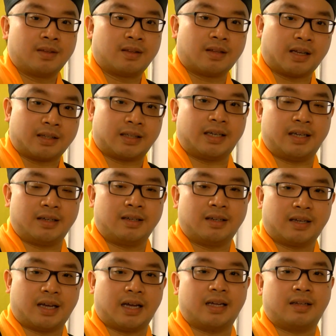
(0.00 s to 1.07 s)
nothing
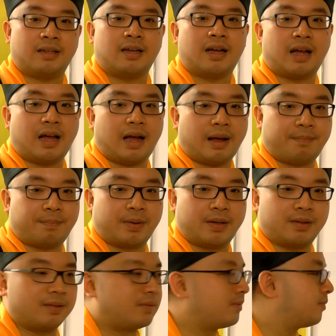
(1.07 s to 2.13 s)
can
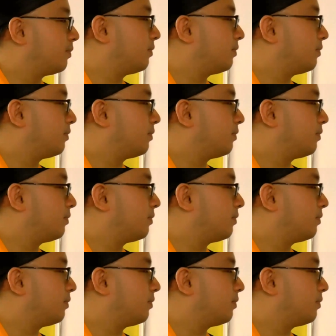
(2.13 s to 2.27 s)
happen.